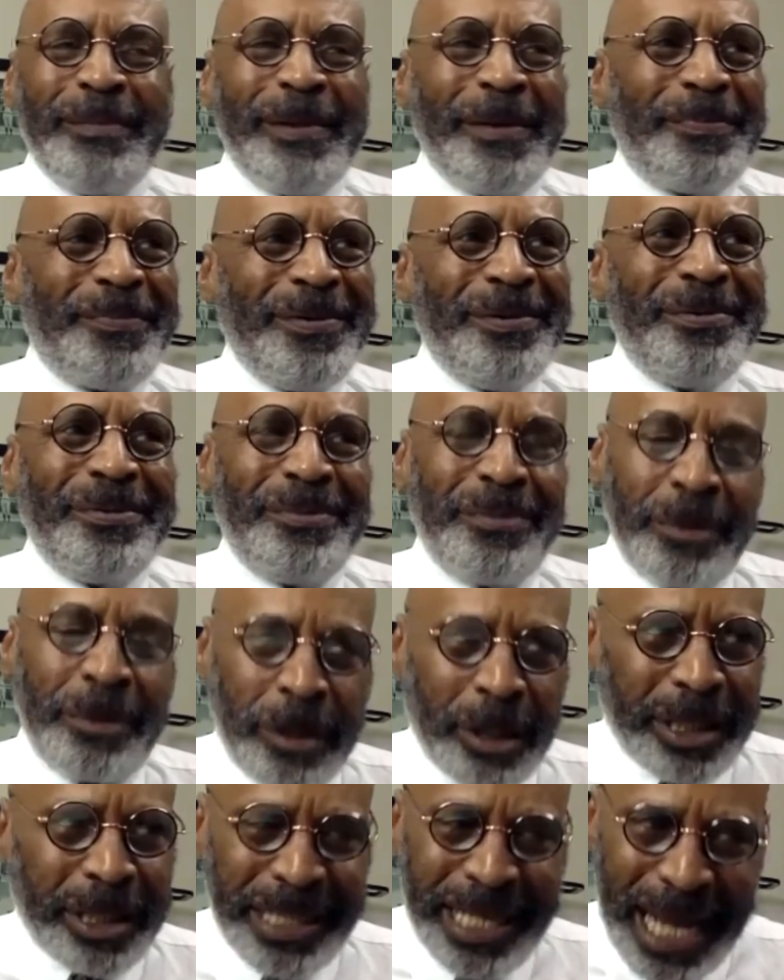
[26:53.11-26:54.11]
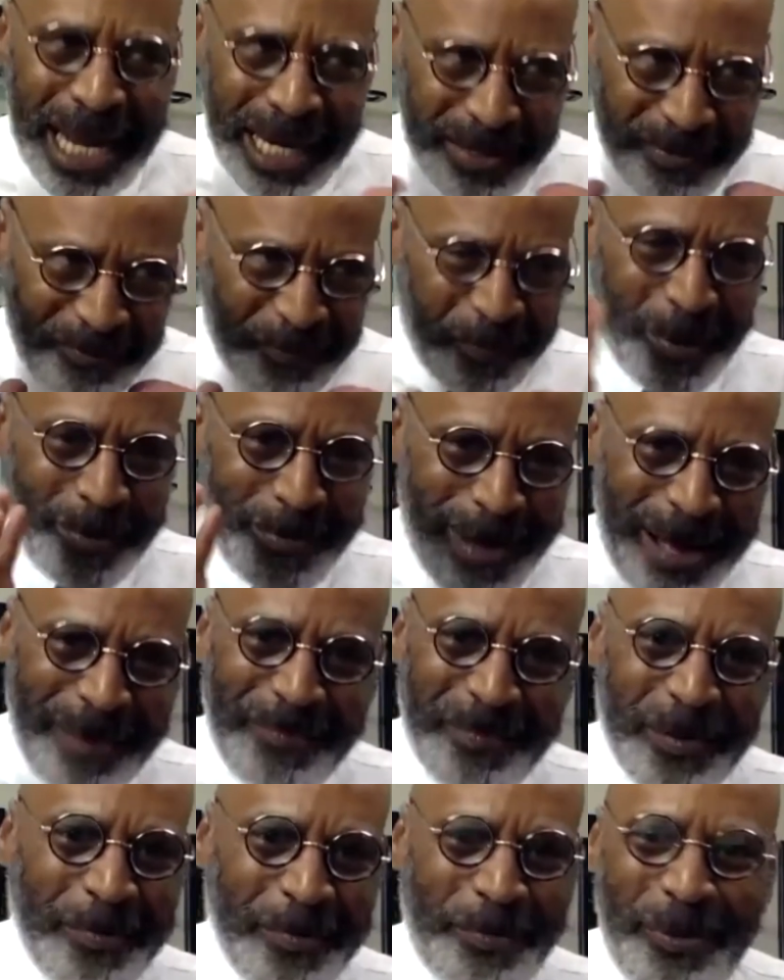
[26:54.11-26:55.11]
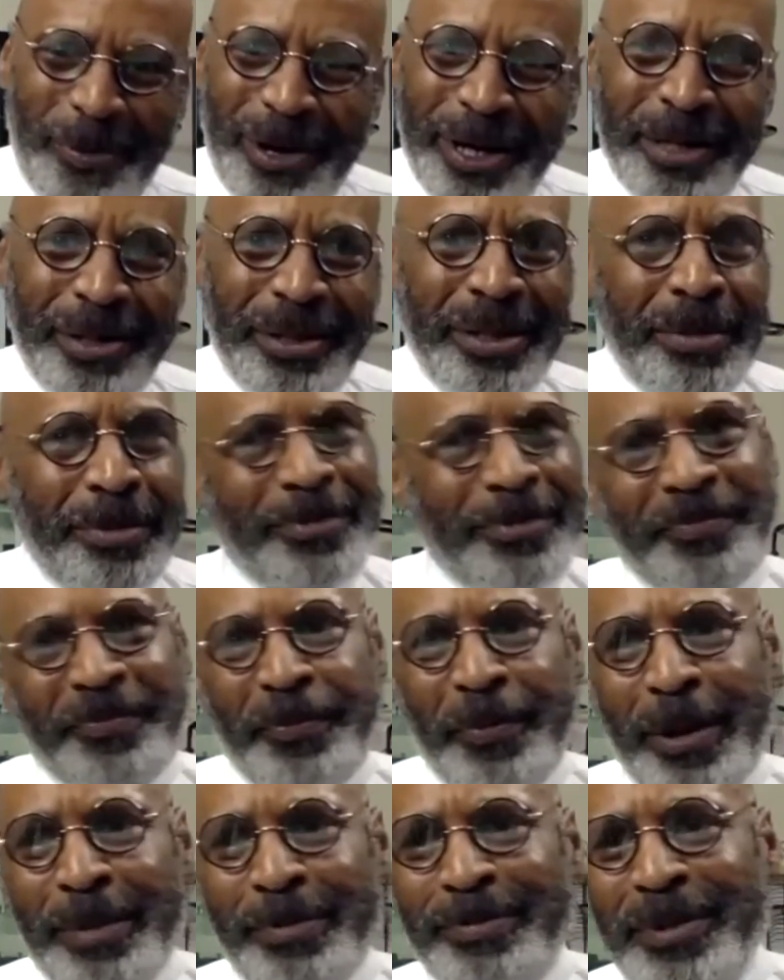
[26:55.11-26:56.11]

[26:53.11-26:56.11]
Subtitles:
if you looking at it from my viewpoint, from